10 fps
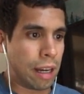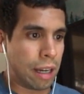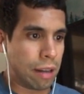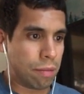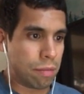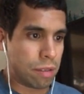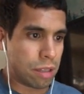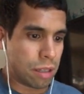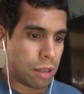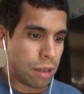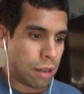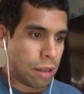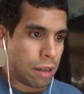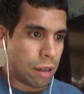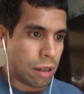items
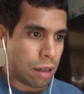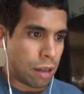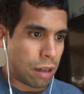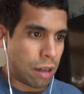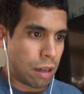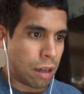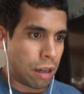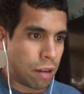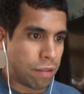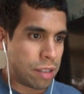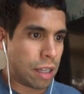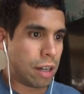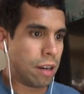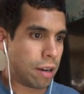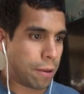of
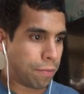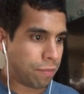center.